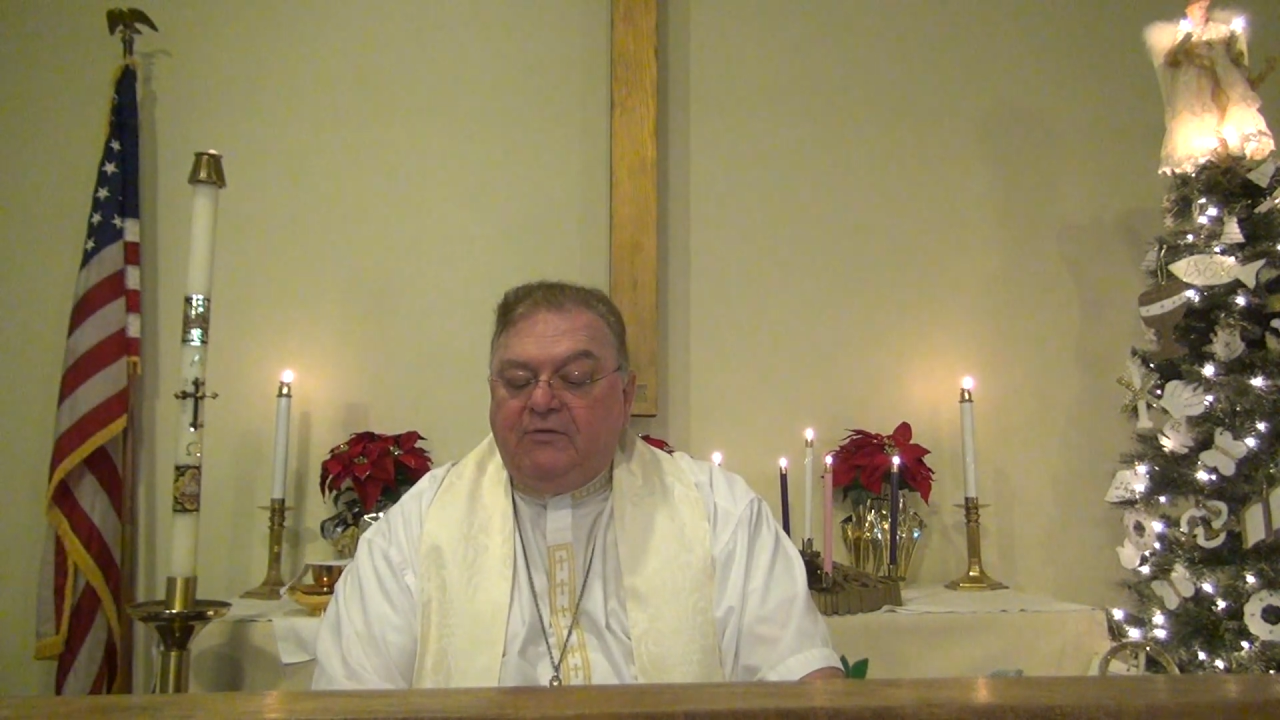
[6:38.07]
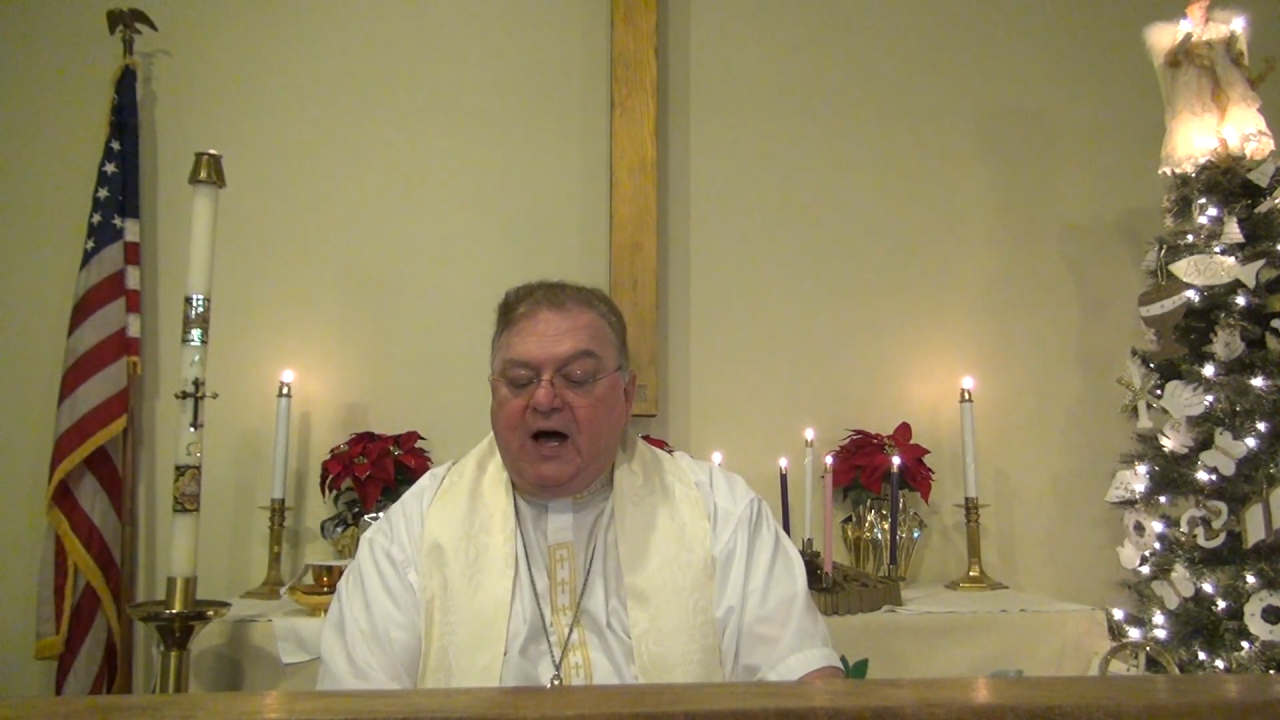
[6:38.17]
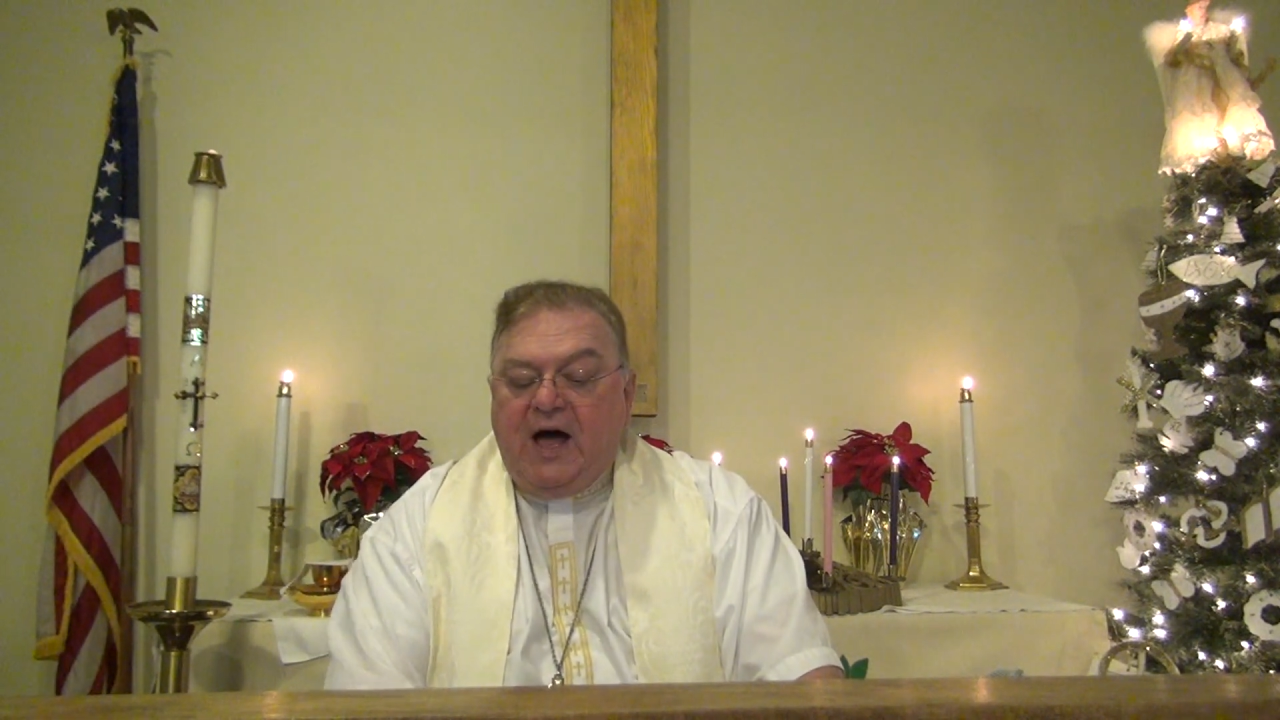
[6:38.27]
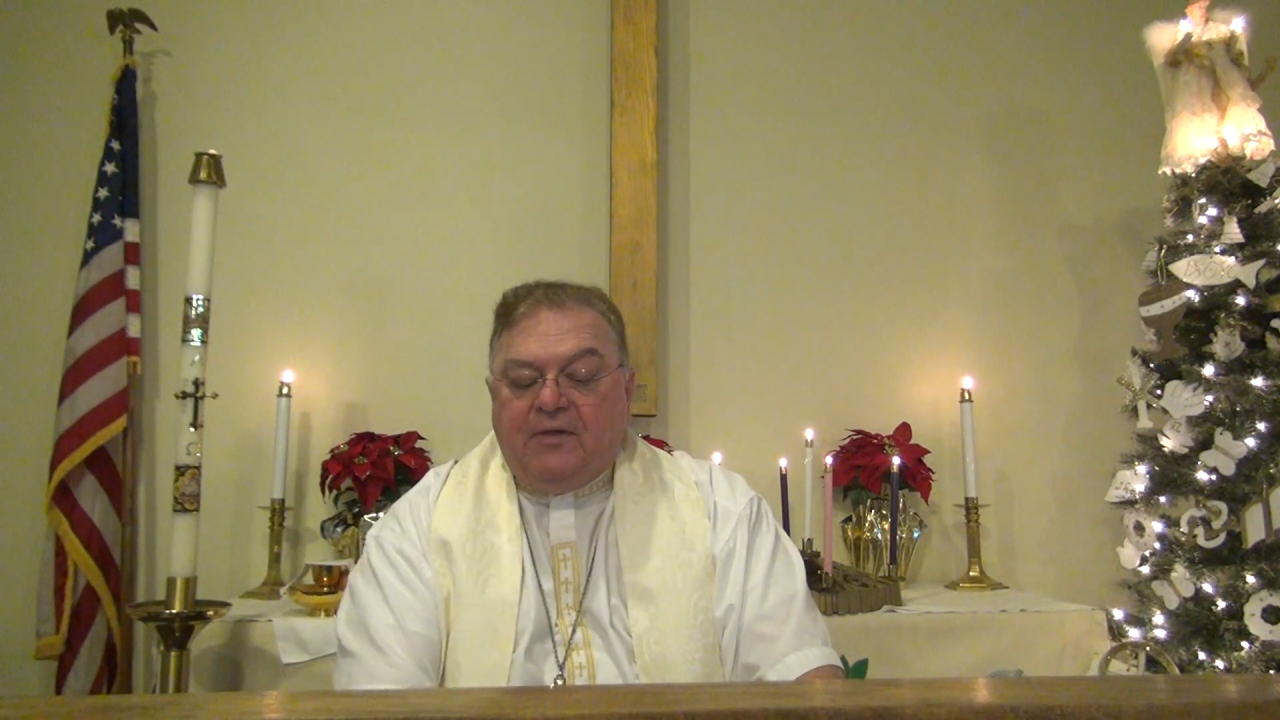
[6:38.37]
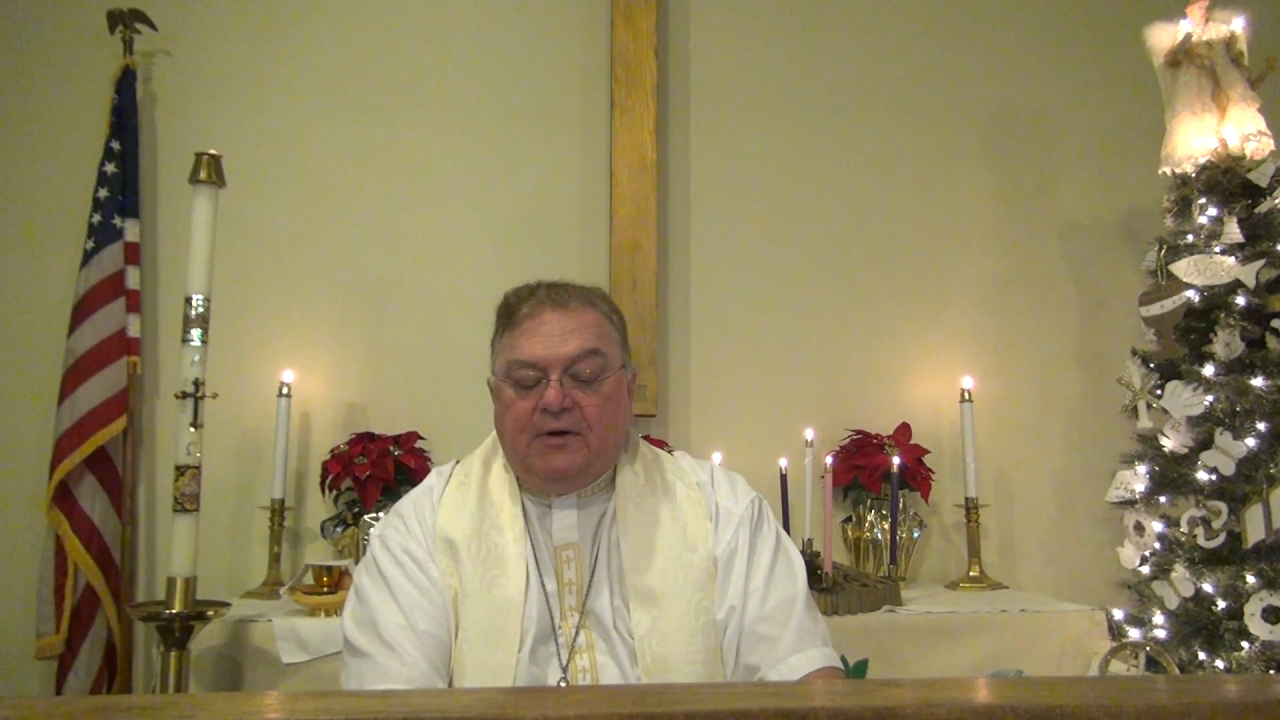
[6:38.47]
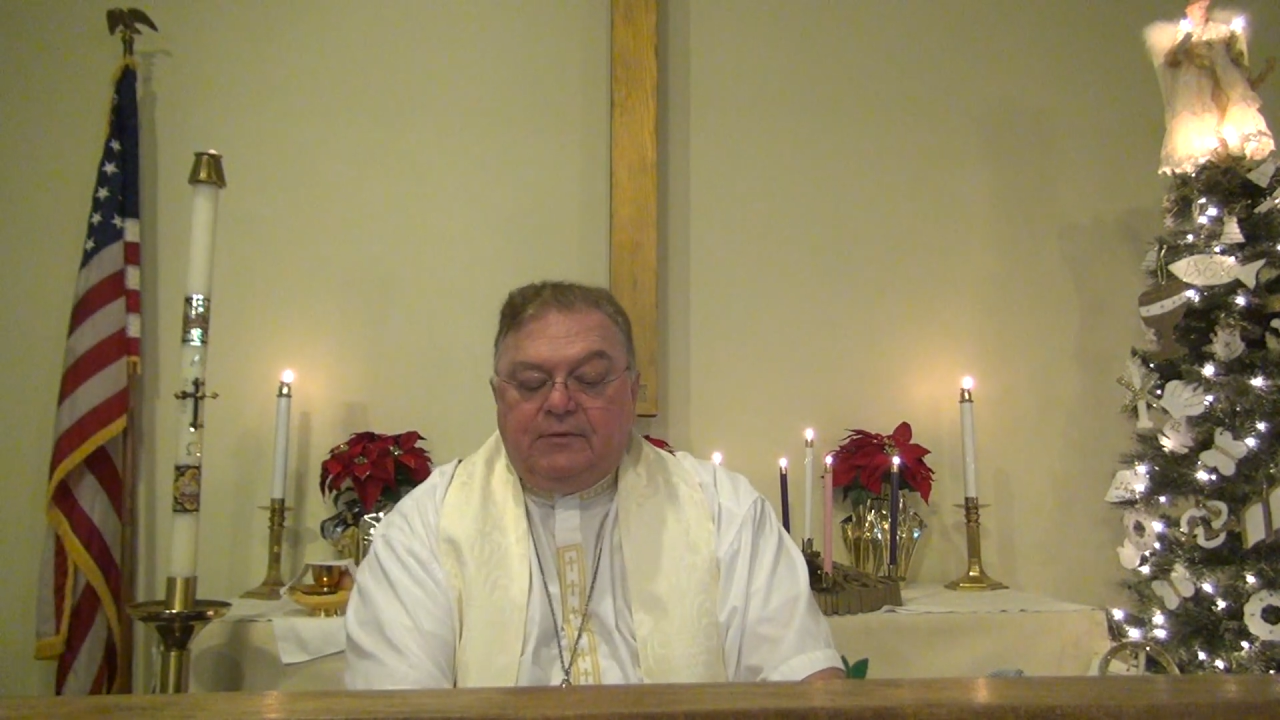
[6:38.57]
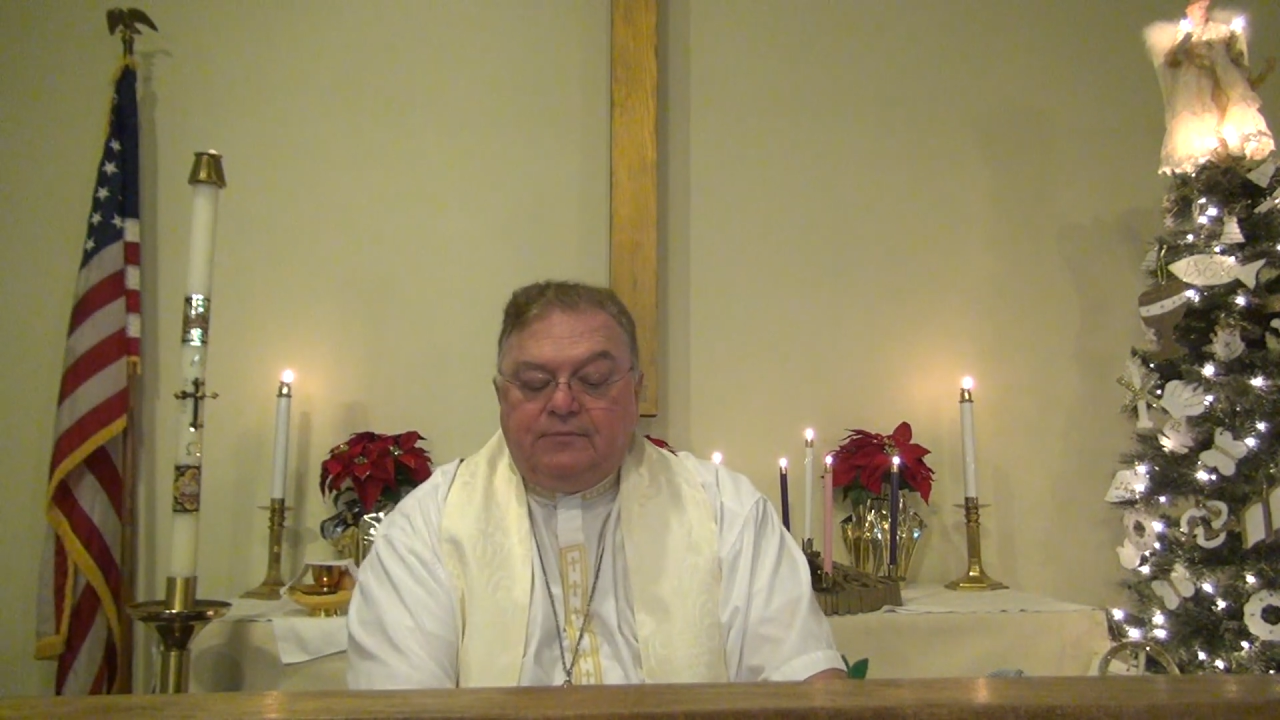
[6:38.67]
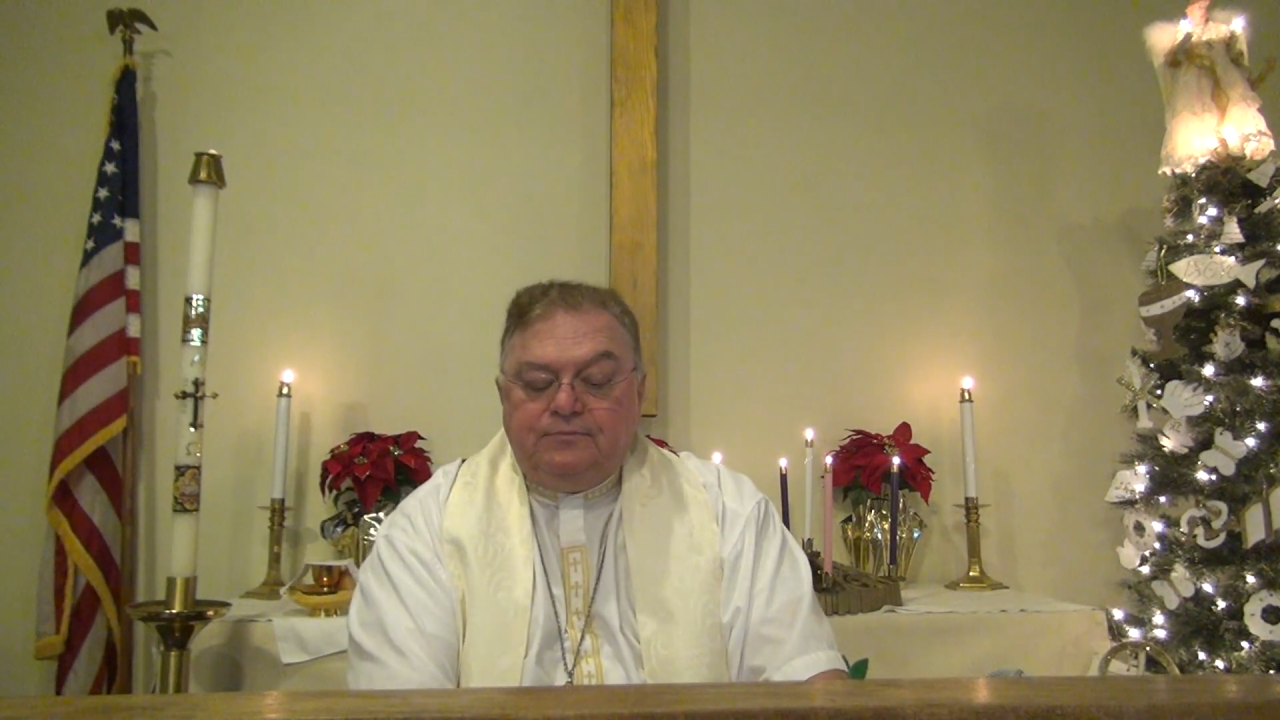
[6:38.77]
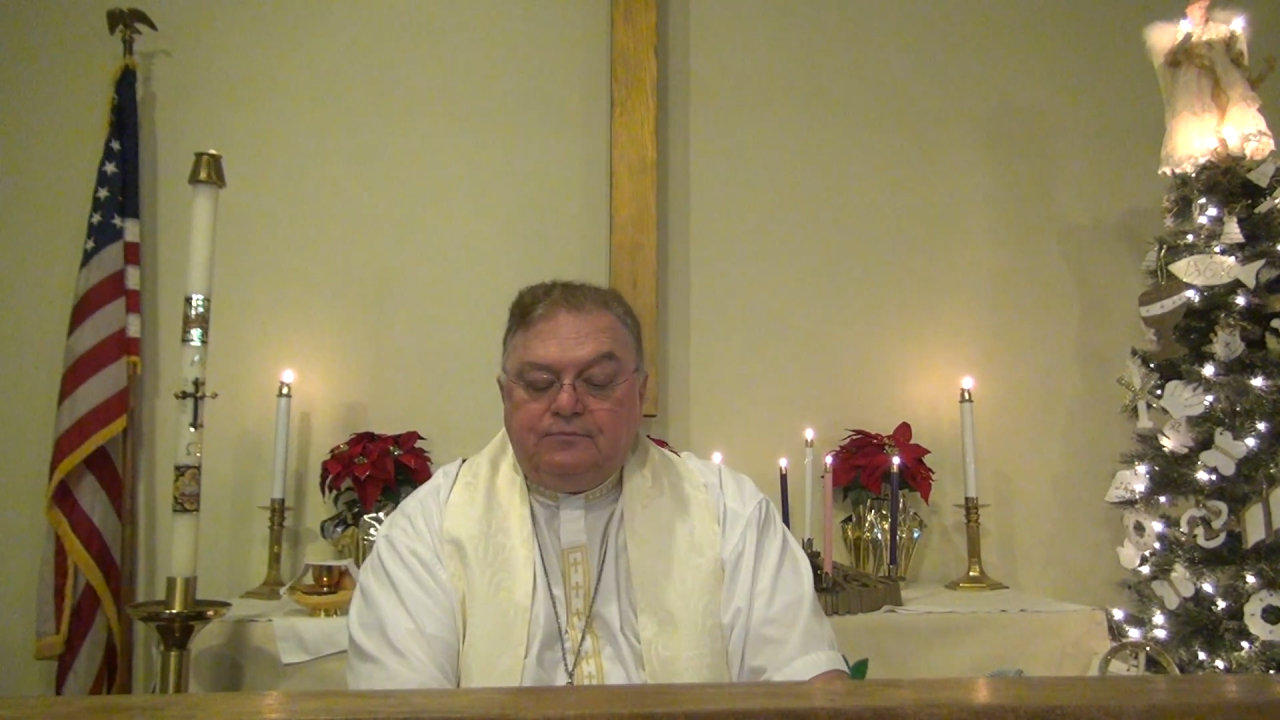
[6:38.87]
Father.'